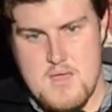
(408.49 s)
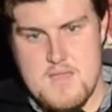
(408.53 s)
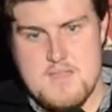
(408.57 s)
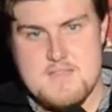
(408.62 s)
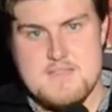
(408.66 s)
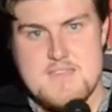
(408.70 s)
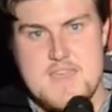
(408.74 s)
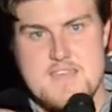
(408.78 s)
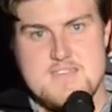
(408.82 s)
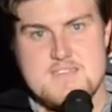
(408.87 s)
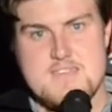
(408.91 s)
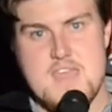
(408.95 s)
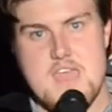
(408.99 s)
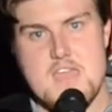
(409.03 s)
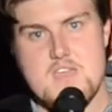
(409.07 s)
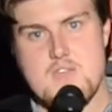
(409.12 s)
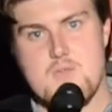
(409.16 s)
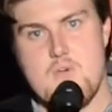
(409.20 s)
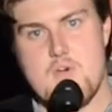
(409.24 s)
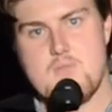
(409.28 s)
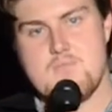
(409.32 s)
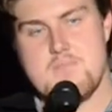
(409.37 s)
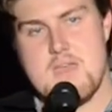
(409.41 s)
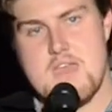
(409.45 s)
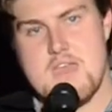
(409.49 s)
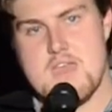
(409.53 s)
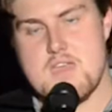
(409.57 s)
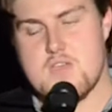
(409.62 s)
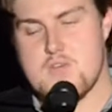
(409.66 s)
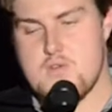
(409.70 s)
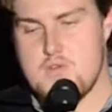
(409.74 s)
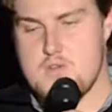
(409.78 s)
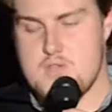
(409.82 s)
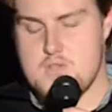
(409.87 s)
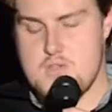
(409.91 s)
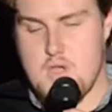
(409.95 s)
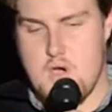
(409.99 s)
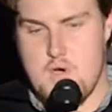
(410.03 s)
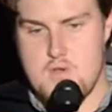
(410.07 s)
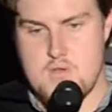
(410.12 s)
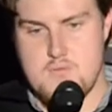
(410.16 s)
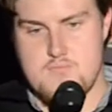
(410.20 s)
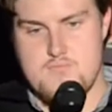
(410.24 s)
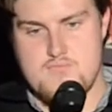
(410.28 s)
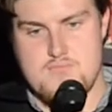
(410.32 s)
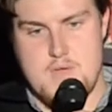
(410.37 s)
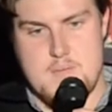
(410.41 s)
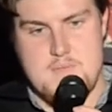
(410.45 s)
16-year-old me could have told
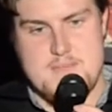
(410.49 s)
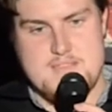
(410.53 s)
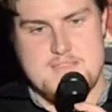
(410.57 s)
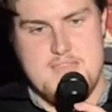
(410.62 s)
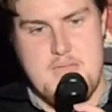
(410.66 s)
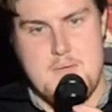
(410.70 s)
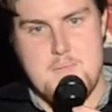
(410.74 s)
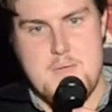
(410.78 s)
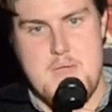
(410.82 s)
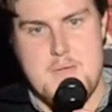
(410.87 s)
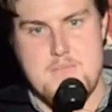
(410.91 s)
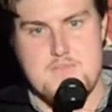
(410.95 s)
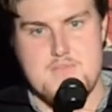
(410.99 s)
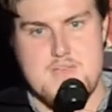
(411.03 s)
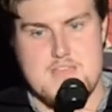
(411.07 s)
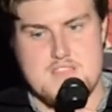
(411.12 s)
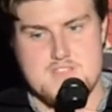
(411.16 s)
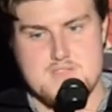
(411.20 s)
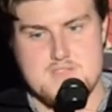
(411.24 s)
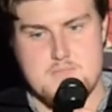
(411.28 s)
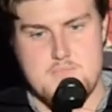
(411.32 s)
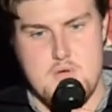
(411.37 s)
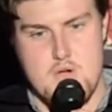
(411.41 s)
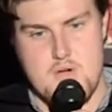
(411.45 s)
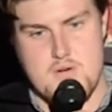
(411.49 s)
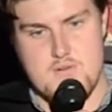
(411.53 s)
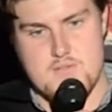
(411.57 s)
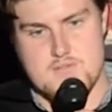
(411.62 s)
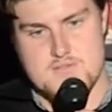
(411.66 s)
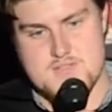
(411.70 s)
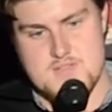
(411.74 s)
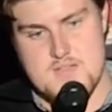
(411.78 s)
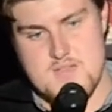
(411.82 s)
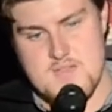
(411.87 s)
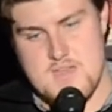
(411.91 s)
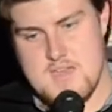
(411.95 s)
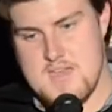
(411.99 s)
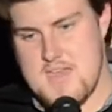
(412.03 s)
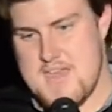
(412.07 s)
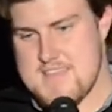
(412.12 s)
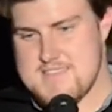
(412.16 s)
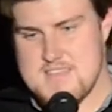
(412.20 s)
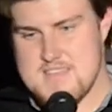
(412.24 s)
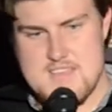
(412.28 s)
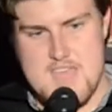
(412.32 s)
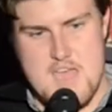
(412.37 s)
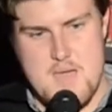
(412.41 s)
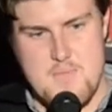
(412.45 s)
him, having sandpaper against your balls
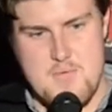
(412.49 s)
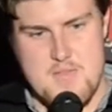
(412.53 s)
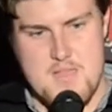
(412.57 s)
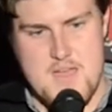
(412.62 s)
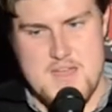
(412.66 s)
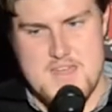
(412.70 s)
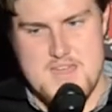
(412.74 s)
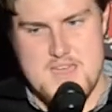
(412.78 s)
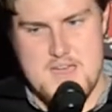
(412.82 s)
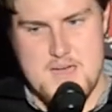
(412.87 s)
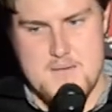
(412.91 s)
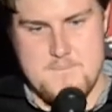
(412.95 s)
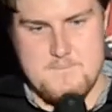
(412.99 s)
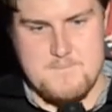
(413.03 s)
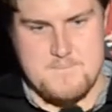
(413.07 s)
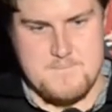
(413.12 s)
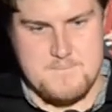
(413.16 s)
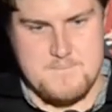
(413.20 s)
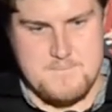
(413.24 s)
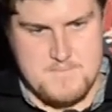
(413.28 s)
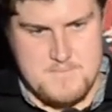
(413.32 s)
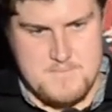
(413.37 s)
is a terrible idea.